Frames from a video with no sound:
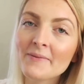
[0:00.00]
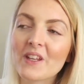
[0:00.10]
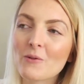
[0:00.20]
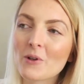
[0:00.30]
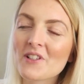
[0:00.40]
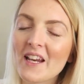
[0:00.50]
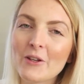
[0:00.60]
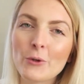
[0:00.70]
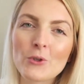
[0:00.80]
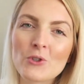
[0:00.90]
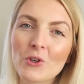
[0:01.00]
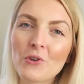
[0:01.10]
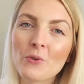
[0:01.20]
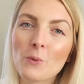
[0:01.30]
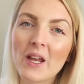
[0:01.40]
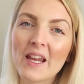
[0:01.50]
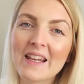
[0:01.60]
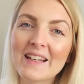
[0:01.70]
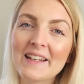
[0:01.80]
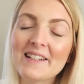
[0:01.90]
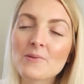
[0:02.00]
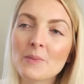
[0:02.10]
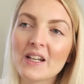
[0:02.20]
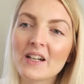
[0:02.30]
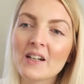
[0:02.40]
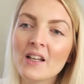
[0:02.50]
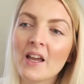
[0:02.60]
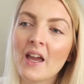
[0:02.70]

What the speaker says: There was a huge earthquake in Izmir